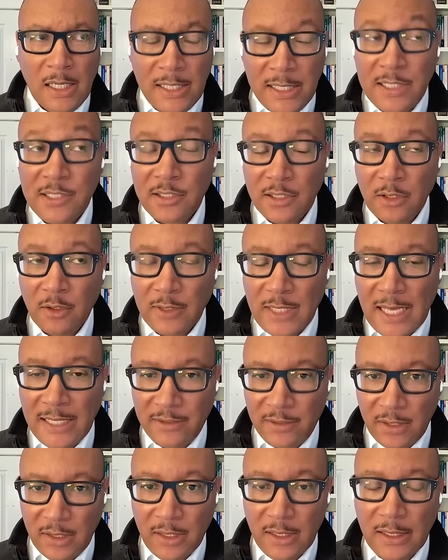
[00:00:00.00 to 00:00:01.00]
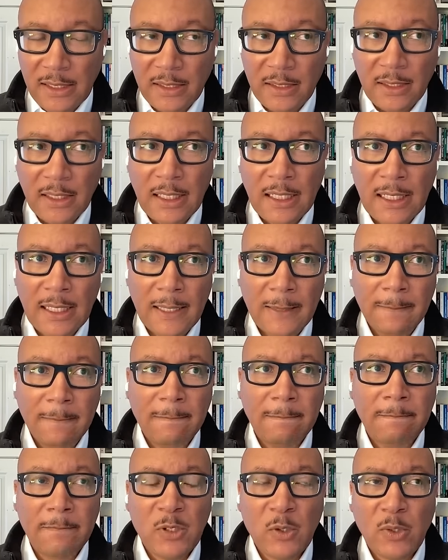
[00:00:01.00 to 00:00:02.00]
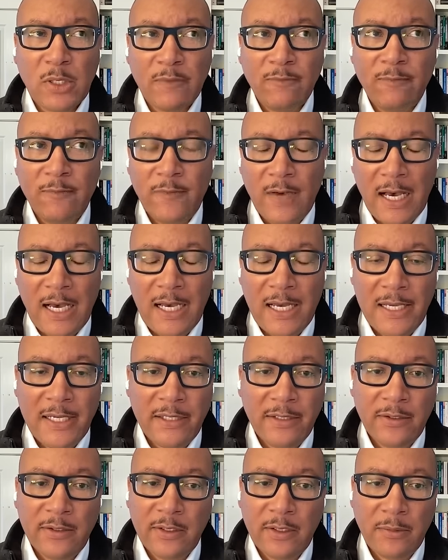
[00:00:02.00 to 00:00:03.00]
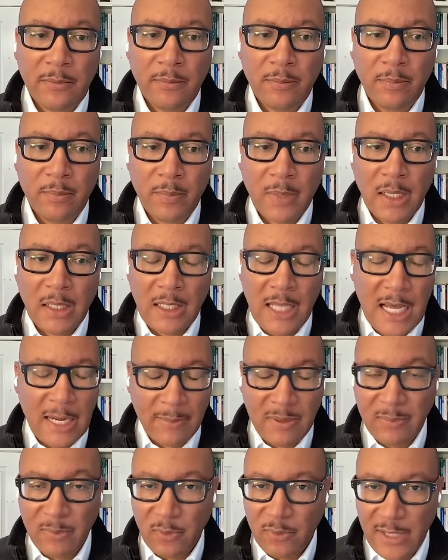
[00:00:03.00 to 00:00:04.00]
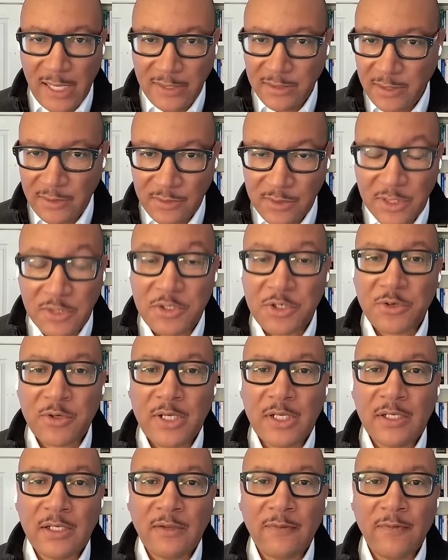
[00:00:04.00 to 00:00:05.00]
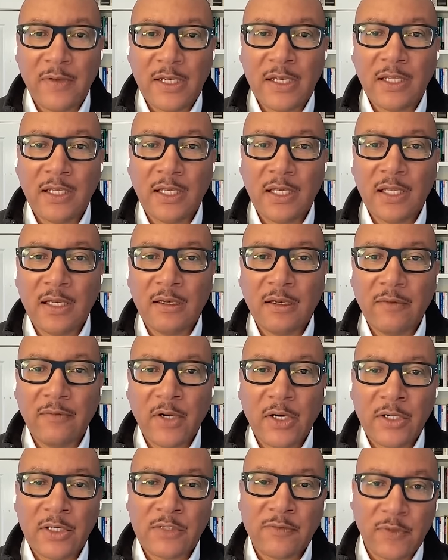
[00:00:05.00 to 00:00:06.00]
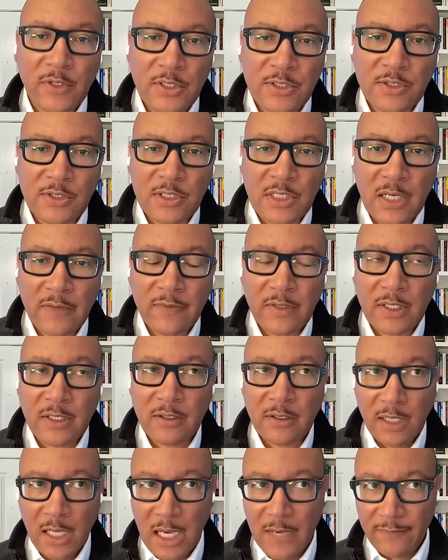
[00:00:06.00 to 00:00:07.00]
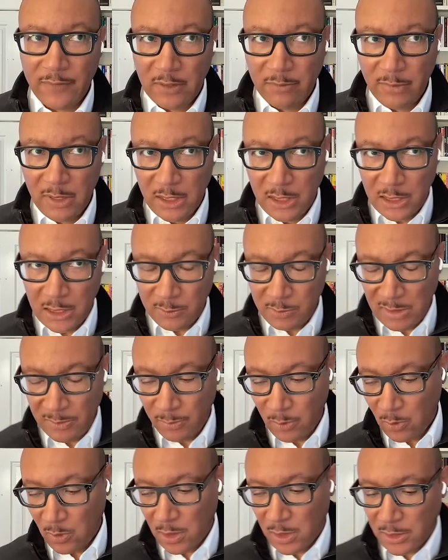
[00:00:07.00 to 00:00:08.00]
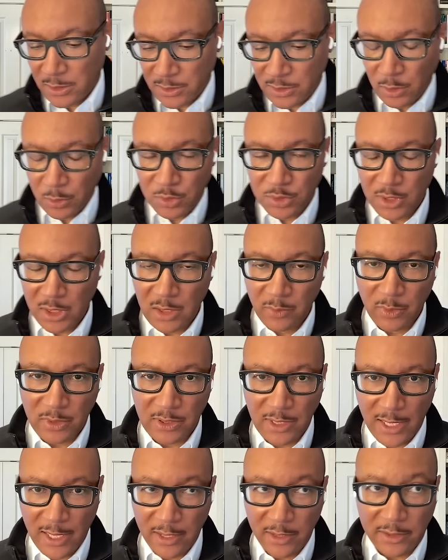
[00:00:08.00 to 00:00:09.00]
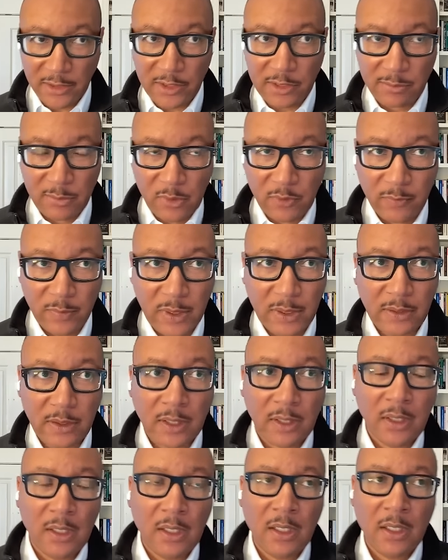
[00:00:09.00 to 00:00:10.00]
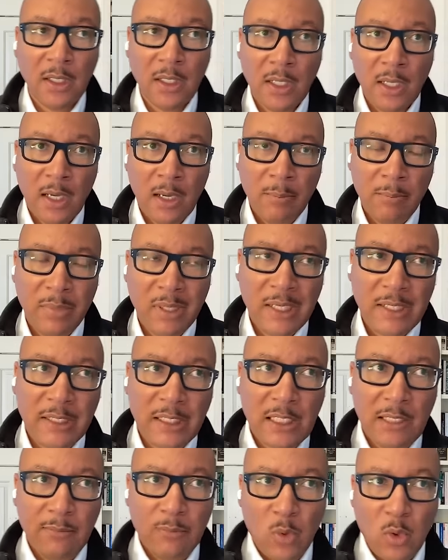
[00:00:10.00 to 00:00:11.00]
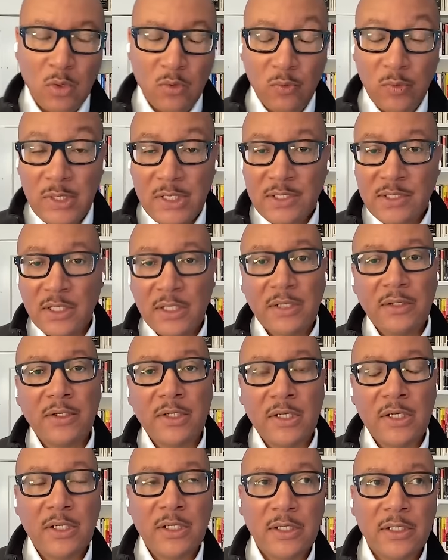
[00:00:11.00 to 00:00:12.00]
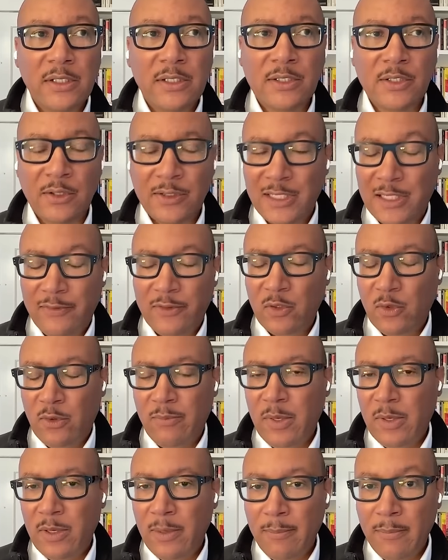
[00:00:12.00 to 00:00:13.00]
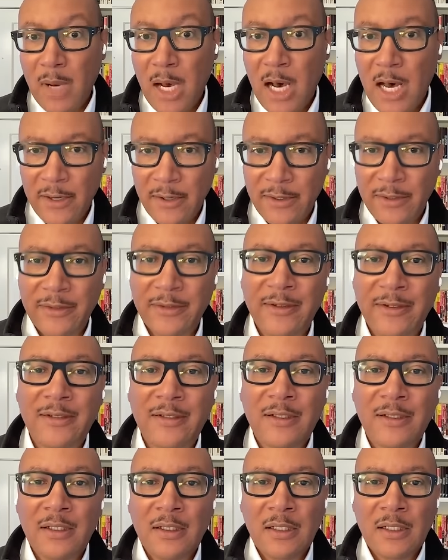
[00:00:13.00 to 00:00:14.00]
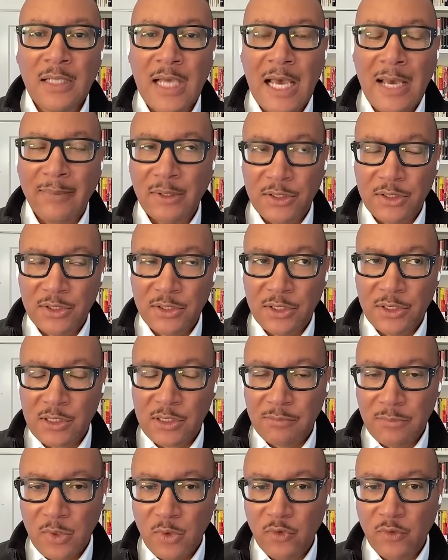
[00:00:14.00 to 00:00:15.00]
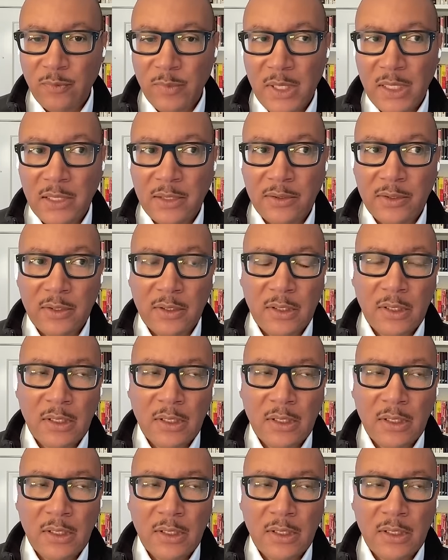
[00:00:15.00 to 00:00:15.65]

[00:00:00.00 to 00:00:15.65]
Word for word: It is an old idea. Um, you can find a lot of people in the 19th century defending it, various versions of it. Often, many of these people are associated with the anarchist movement. But in more recent years, you can think of sort of the modern abolitionist movement.